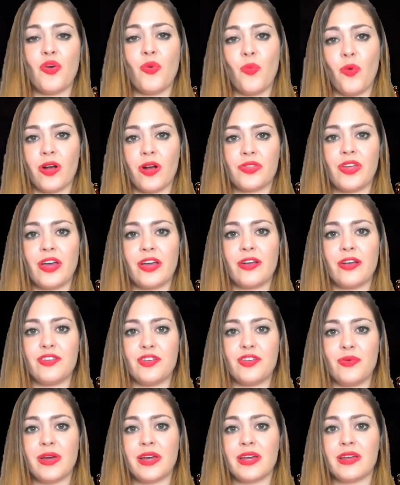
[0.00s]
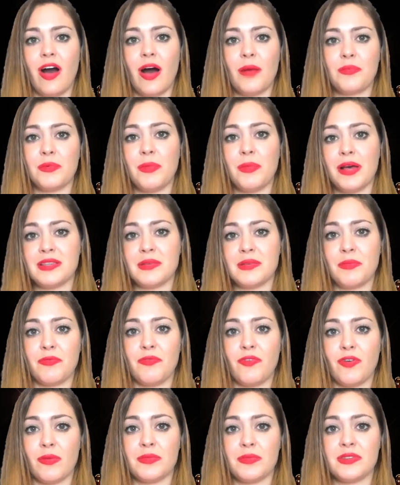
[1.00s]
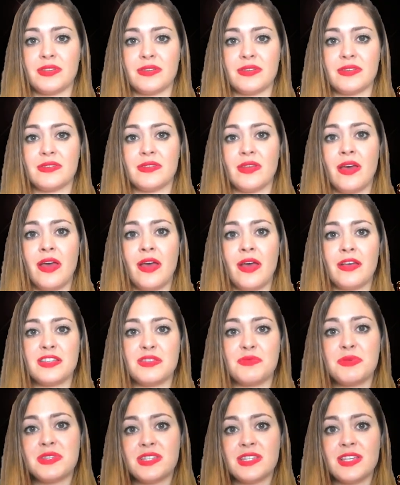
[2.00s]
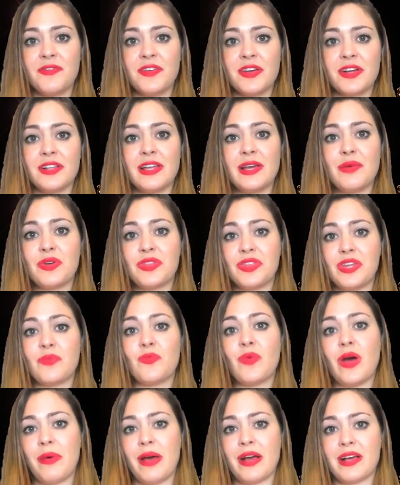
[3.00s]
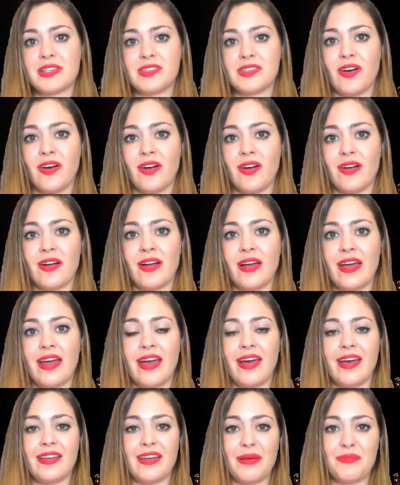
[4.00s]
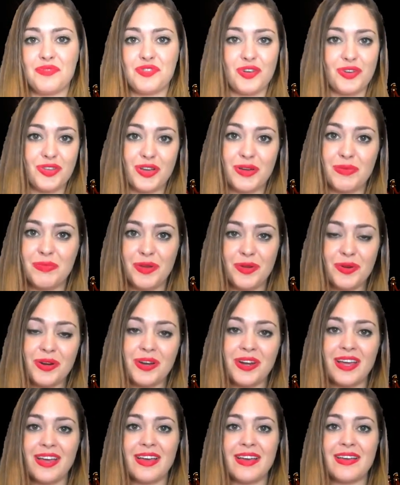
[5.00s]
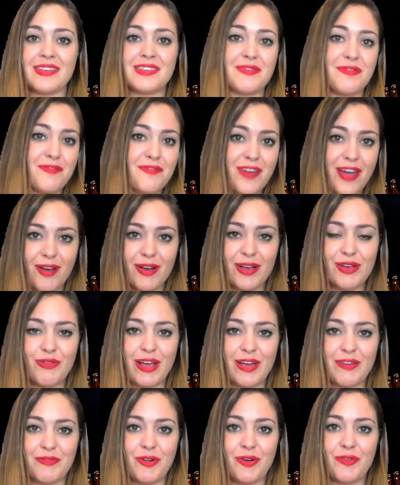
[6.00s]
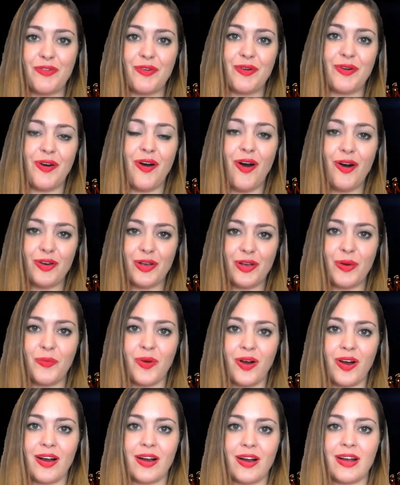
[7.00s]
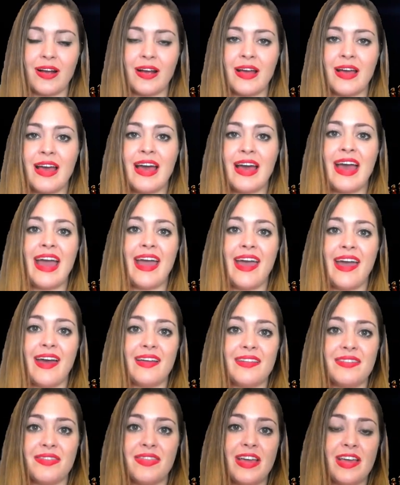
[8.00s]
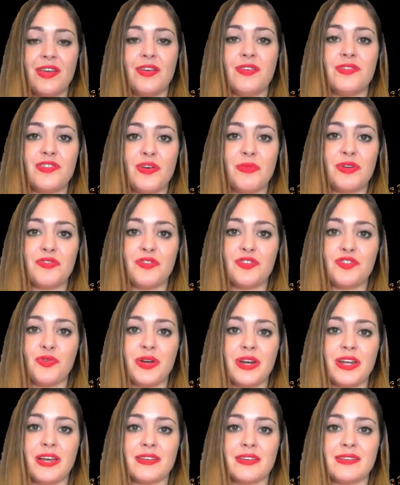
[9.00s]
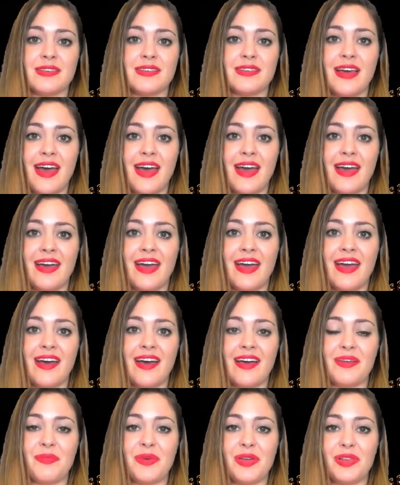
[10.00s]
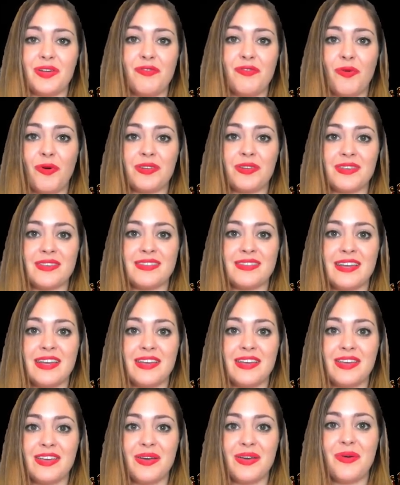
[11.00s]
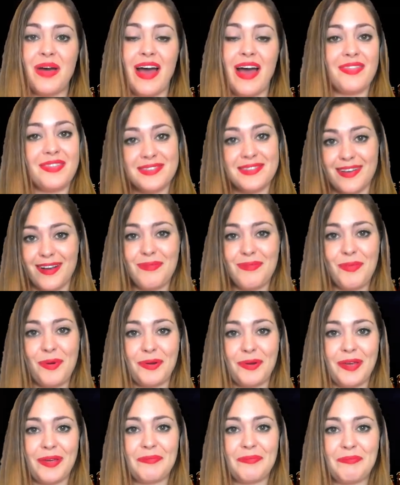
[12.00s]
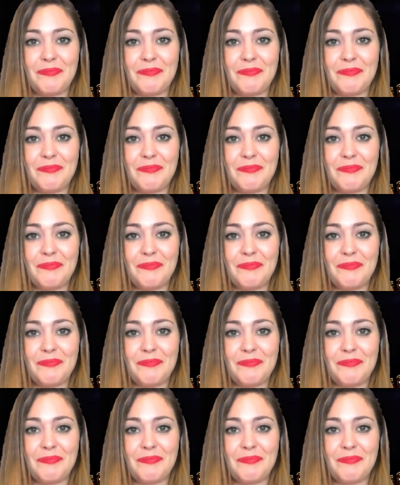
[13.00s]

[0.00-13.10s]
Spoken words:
the work that you're doing in optimizing performances, specifically within WebXR. And I'm sure the community is very grateful for all your work. And thank you so much for joining us today. And we look forward to seeing you at the ceremony.